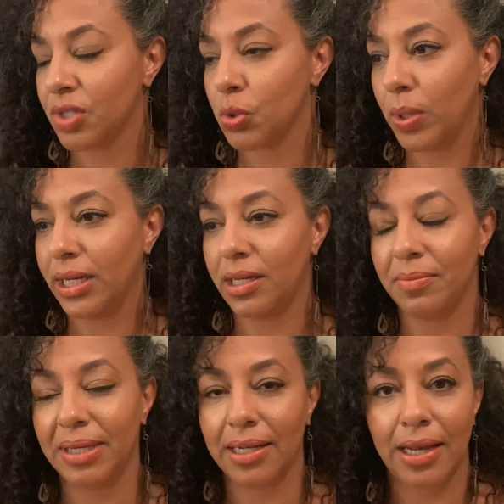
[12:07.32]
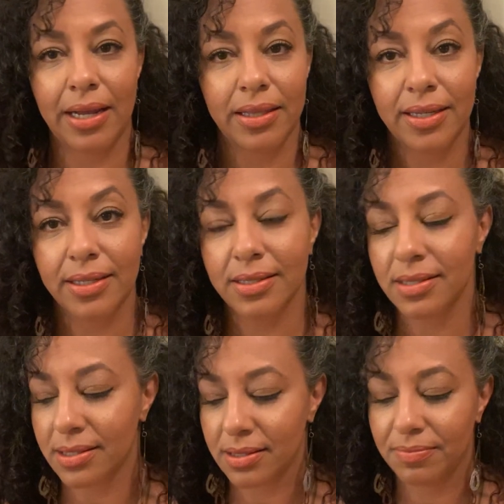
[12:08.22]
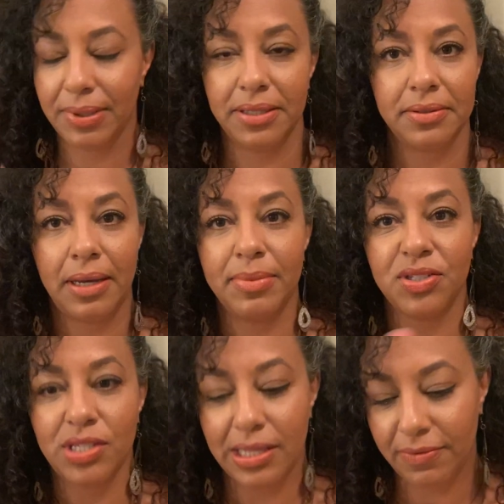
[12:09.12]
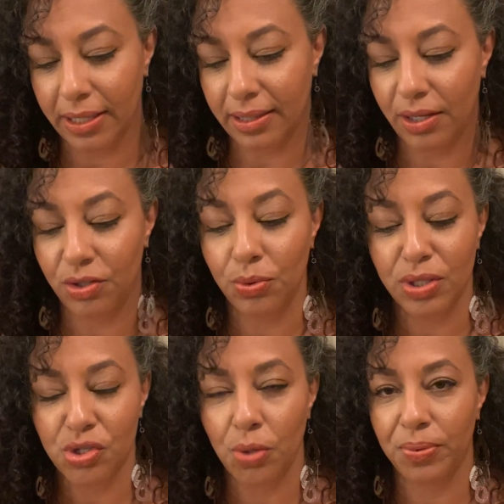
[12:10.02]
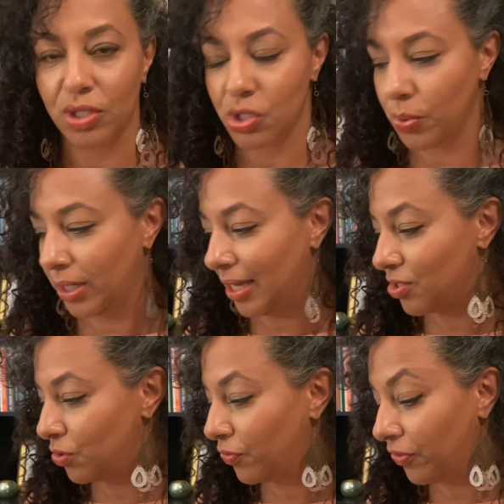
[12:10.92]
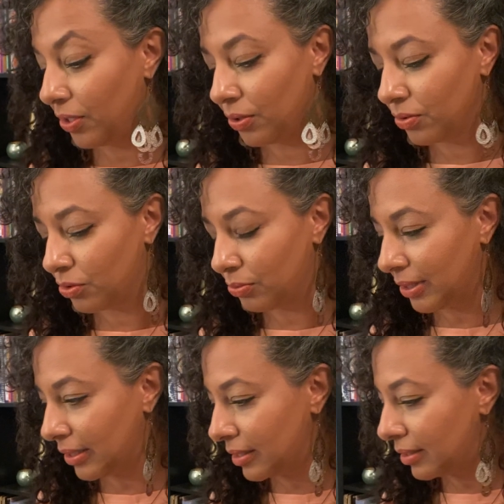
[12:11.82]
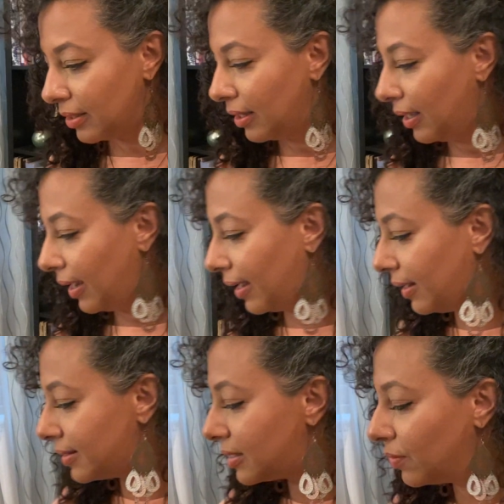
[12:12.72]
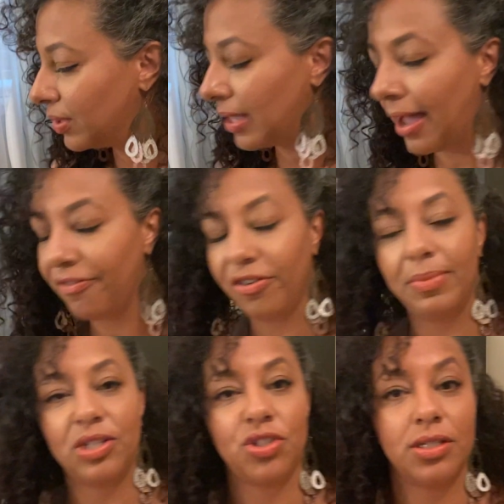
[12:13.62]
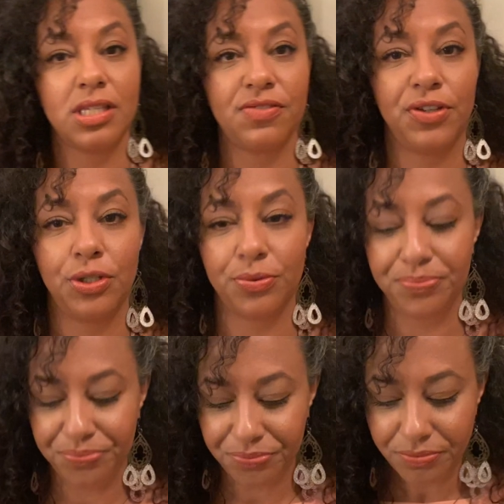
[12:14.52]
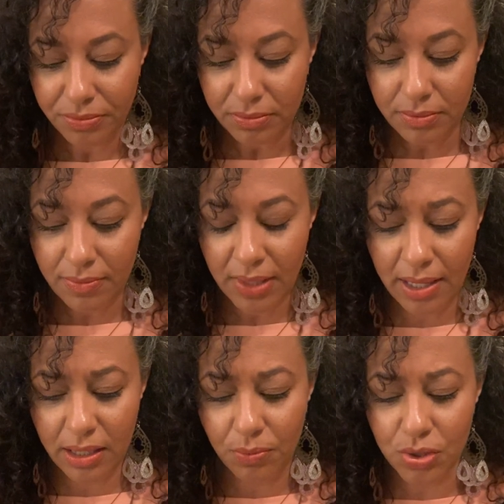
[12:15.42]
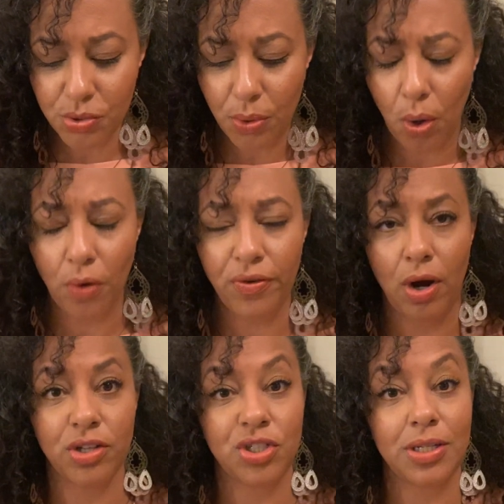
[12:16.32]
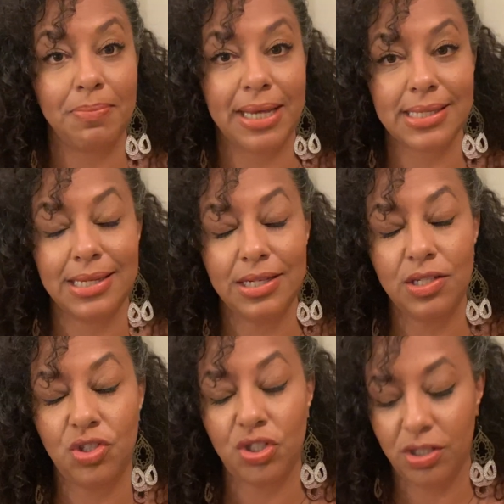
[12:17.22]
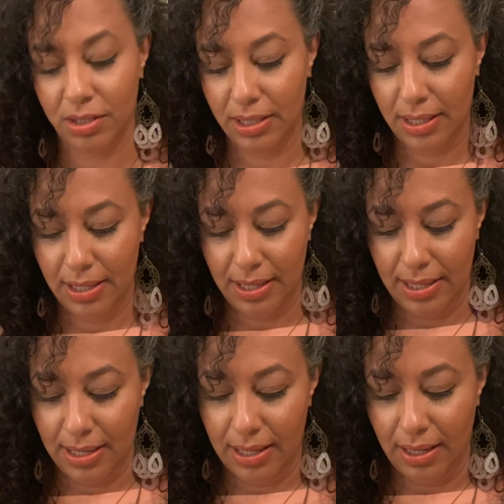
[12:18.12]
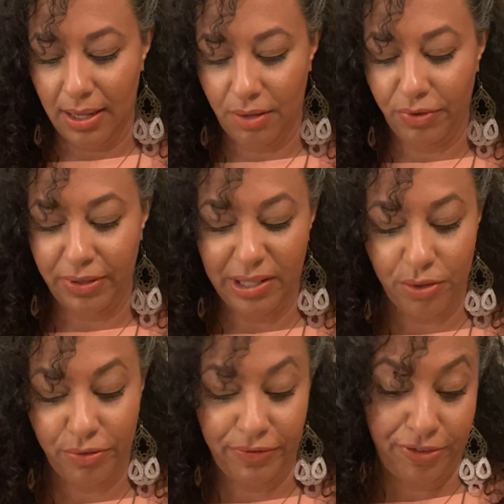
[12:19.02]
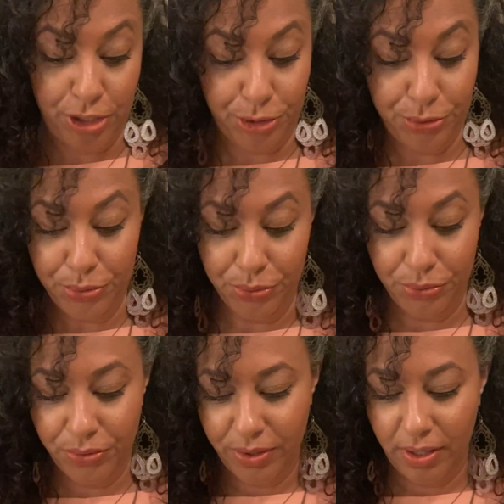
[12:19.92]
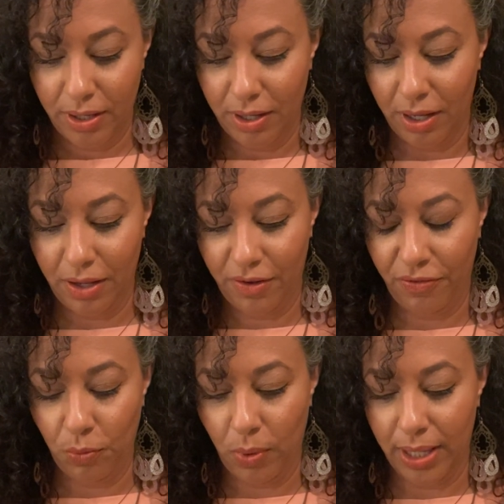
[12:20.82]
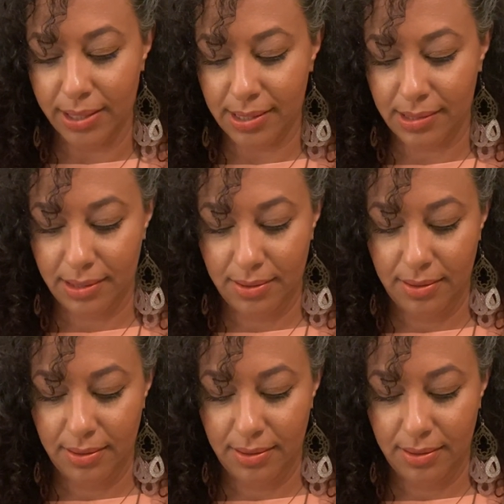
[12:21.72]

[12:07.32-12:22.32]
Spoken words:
20 can mean a lot of things, but I'm gonna just leave that there. You interpret the 20 as you feel you need. And let's see what the affirmation is for you. And then we'll do an overarching message, a little review of what